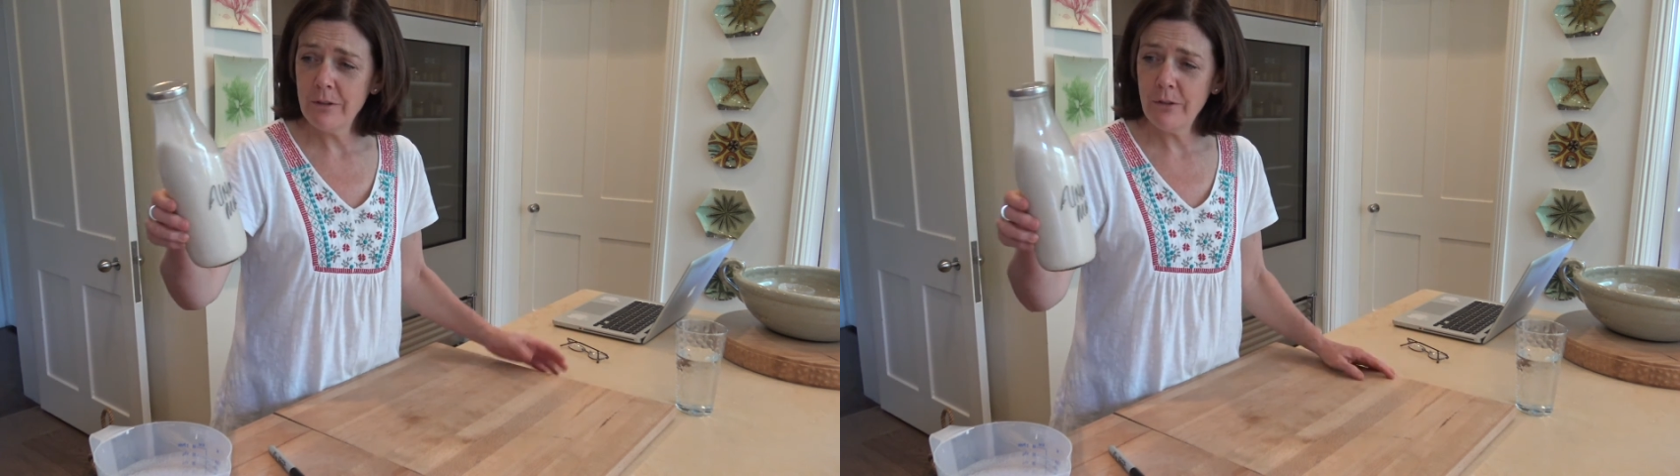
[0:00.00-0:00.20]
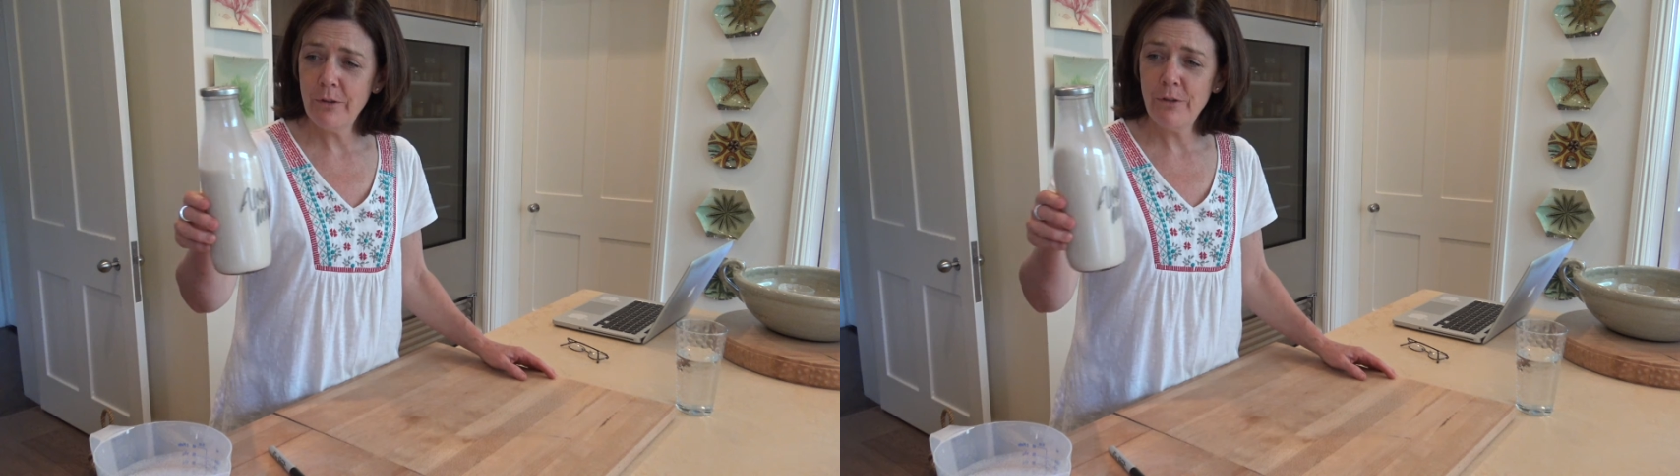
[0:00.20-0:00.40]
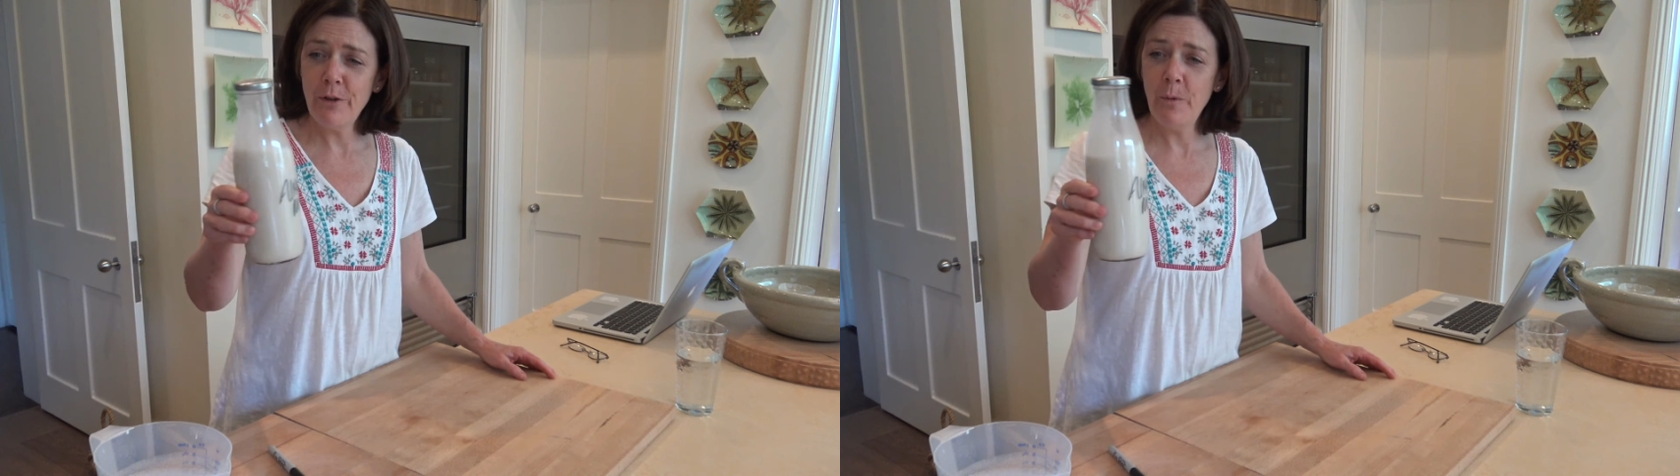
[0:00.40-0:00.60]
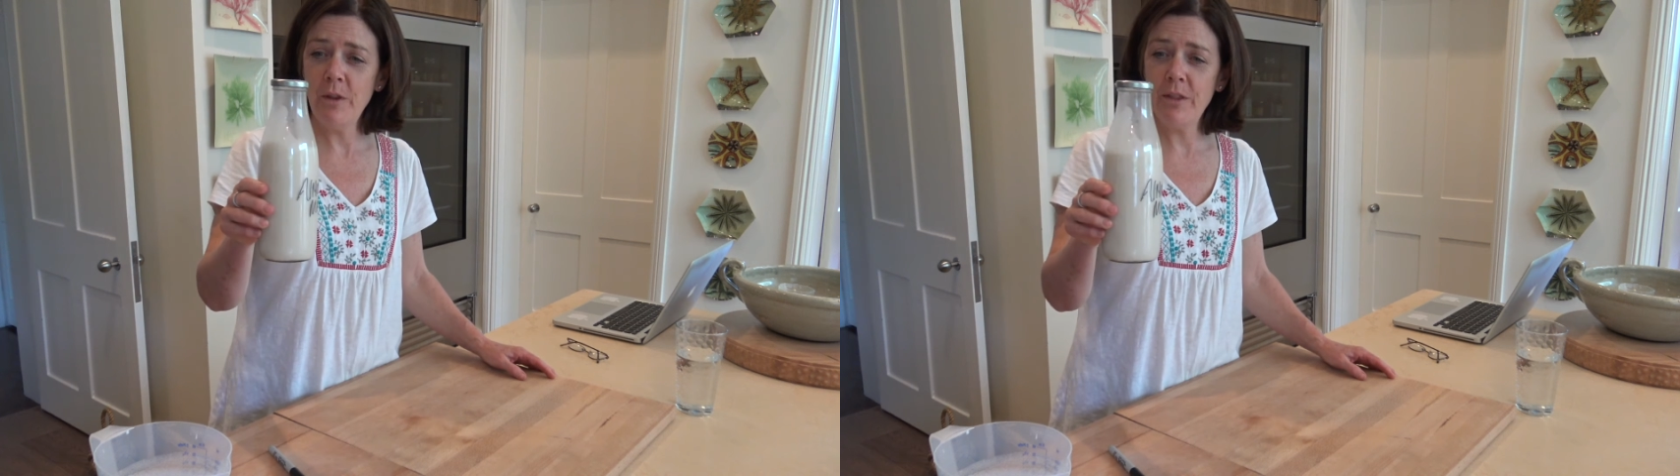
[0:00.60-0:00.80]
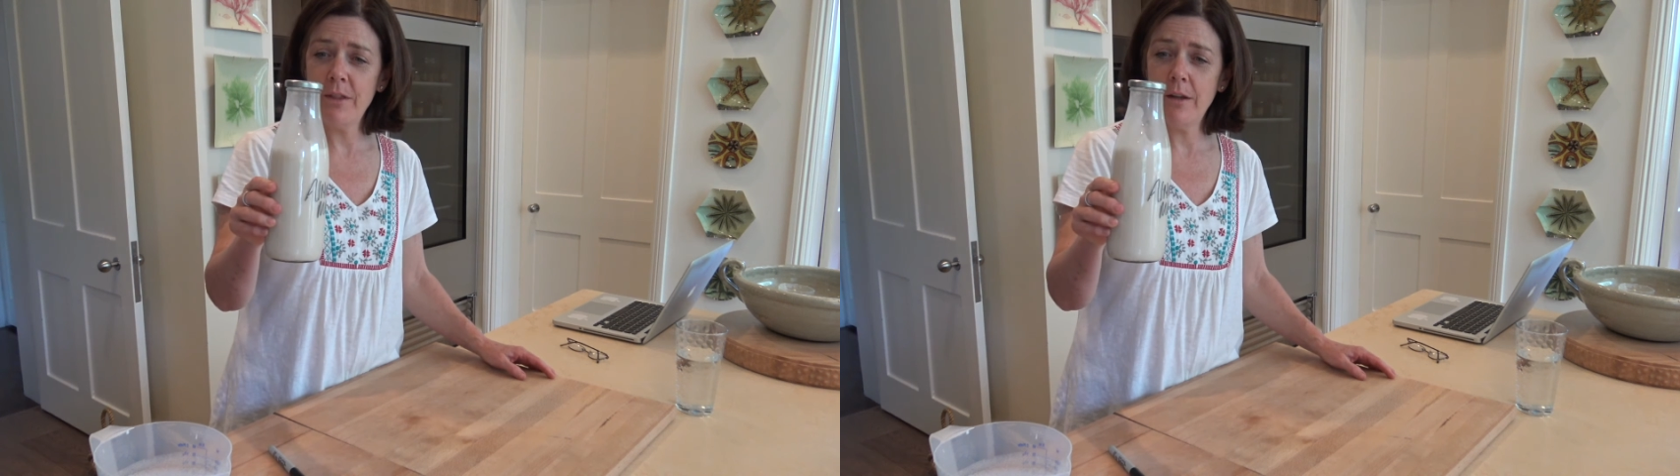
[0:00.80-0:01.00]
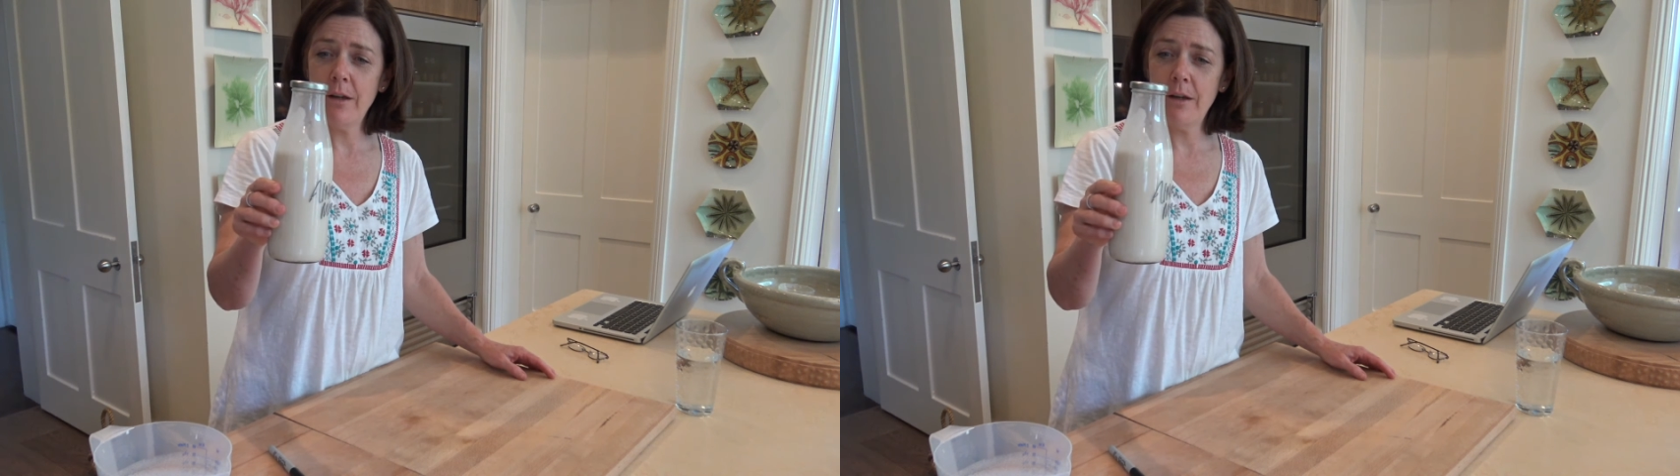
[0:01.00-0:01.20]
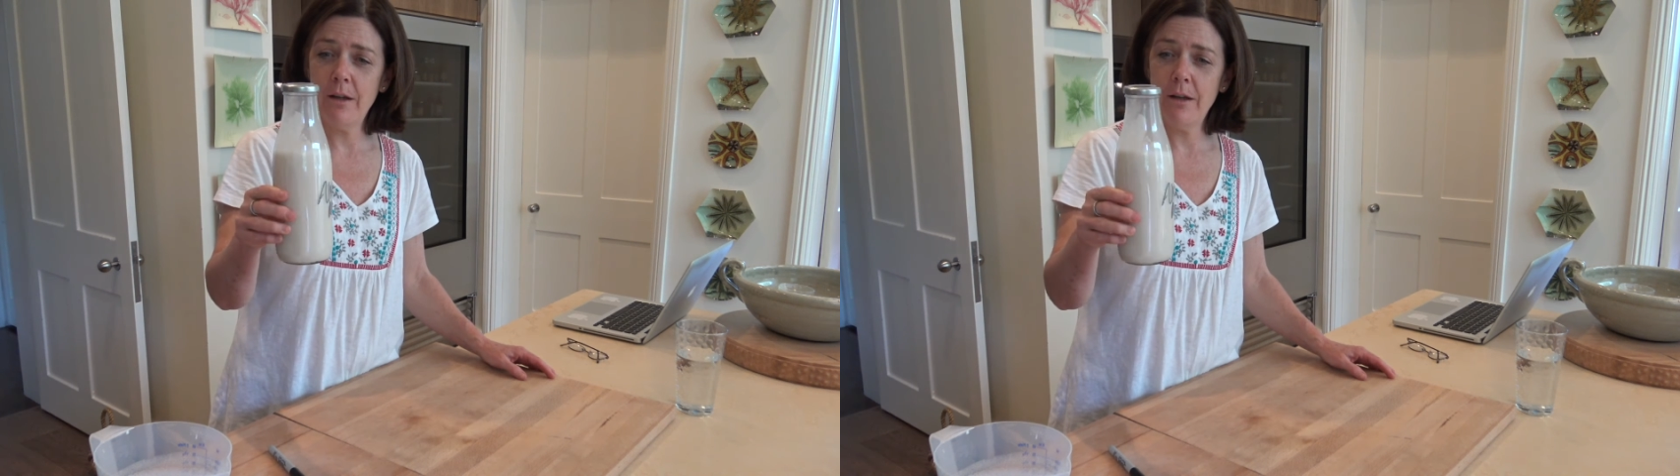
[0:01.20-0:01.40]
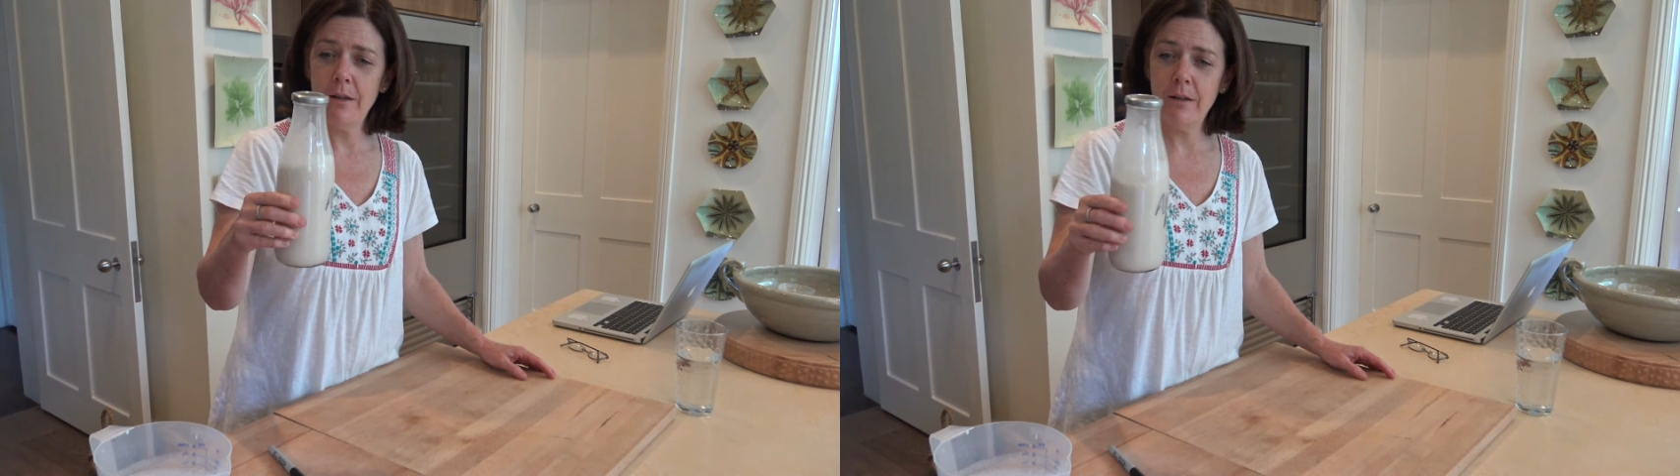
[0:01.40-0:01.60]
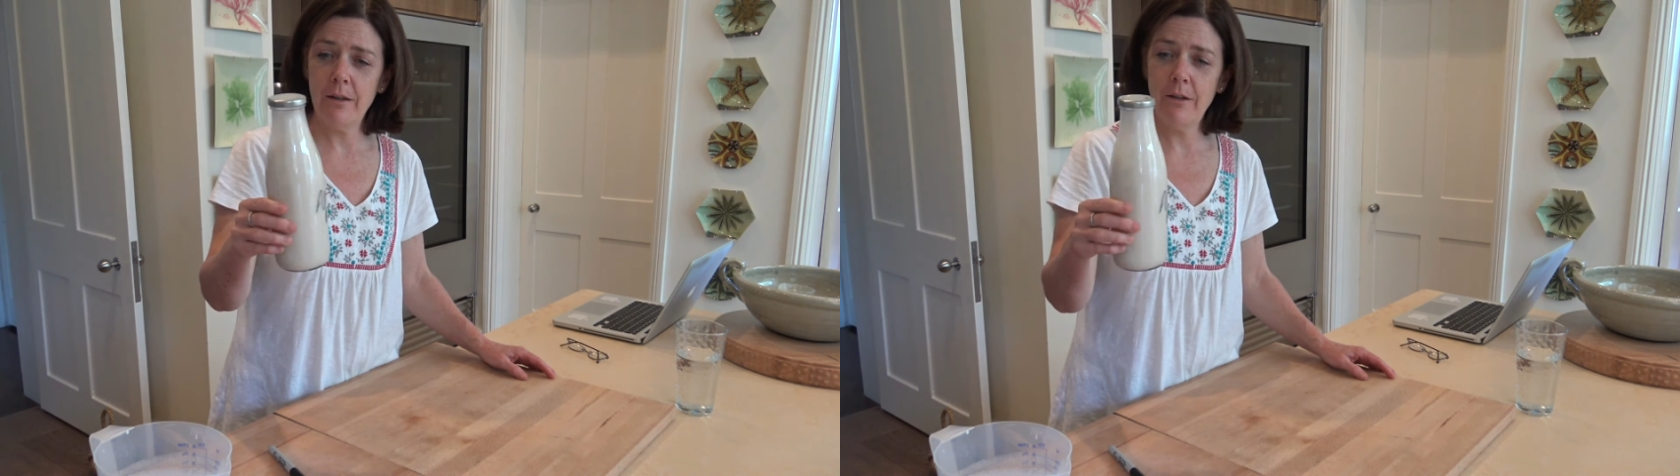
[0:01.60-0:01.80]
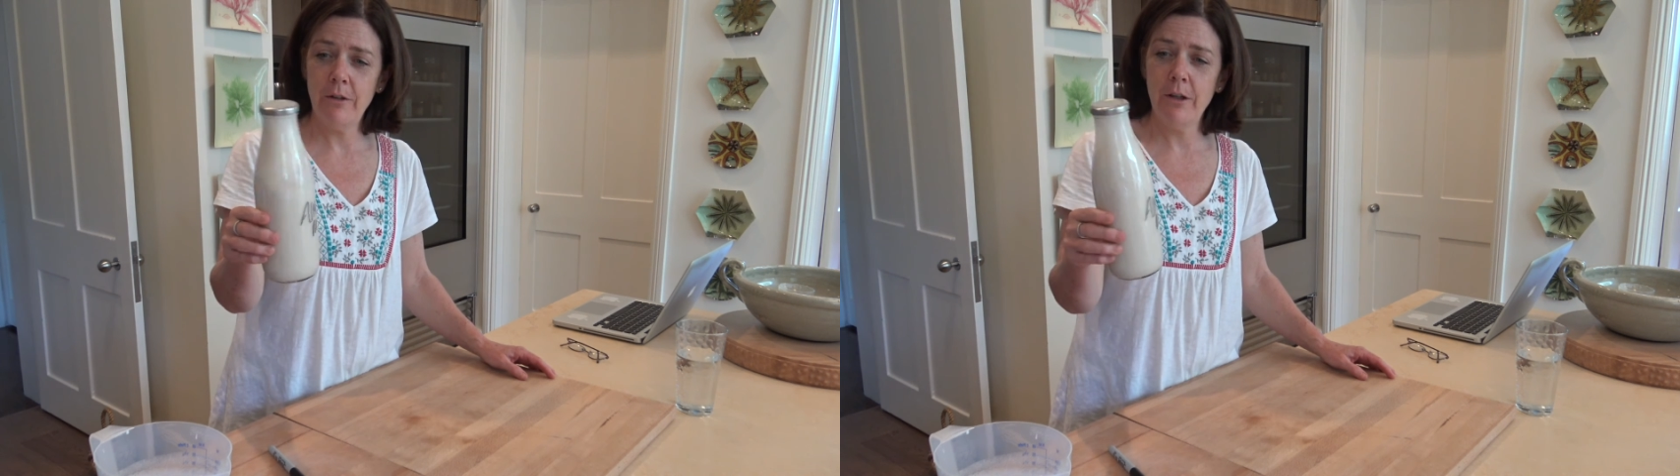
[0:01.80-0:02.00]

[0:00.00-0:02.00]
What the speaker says: you can do it with, you